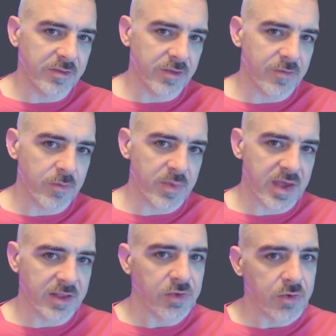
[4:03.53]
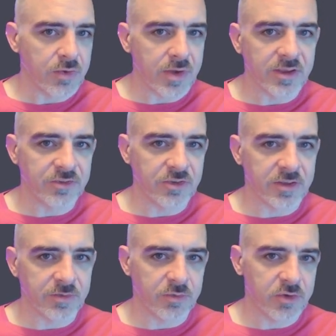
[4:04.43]
It's given me how to do addition
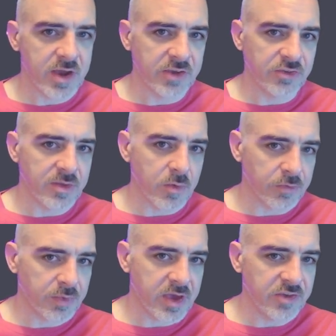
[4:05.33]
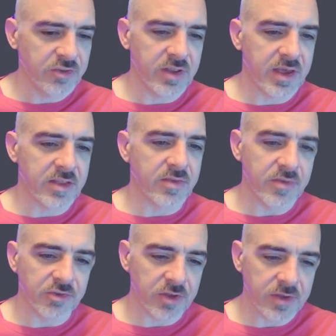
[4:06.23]
and subtraction, multiplication, and
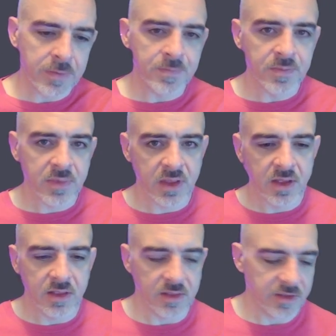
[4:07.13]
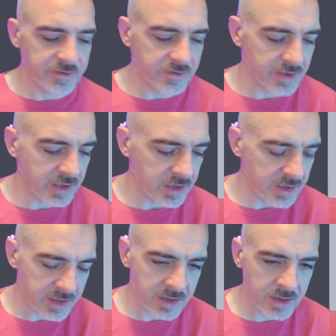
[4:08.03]
division. Let's
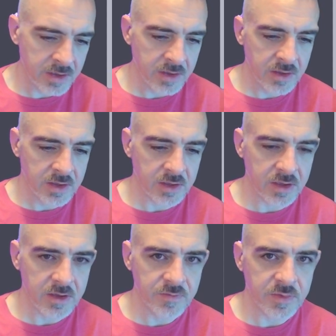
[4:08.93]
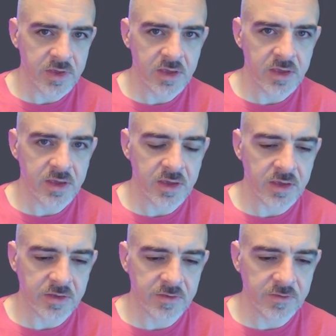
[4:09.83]
say, give me
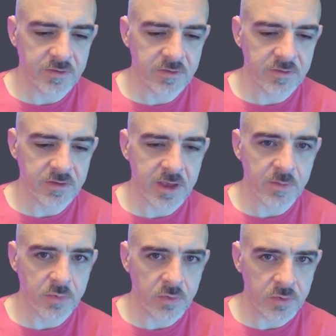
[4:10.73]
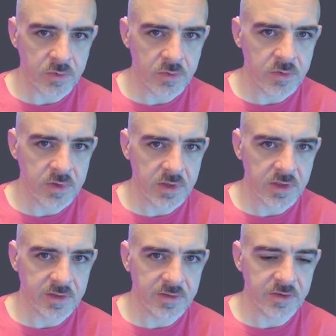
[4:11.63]
a sample
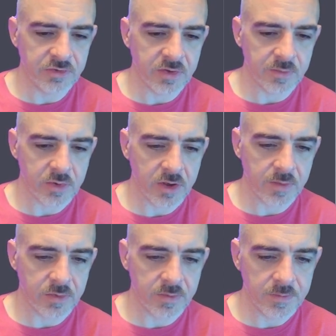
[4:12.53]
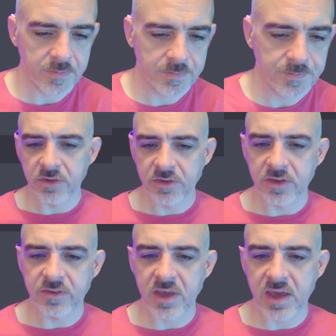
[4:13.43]
addition problem. So it's going
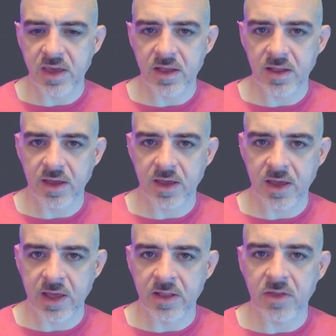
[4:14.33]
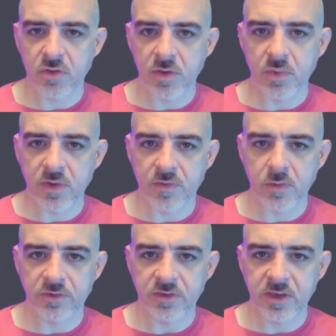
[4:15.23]
to say add
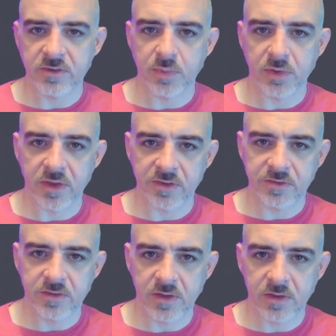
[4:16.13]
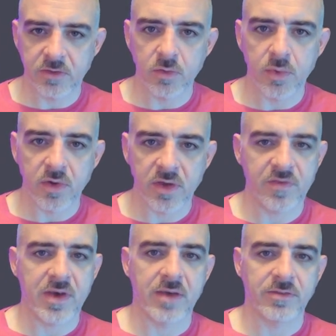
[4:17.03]
3.46 plus
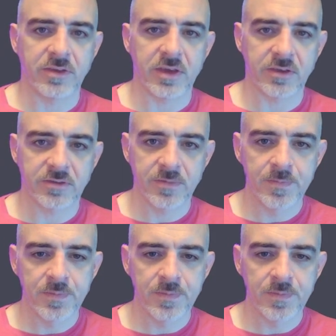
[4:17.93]
2.56.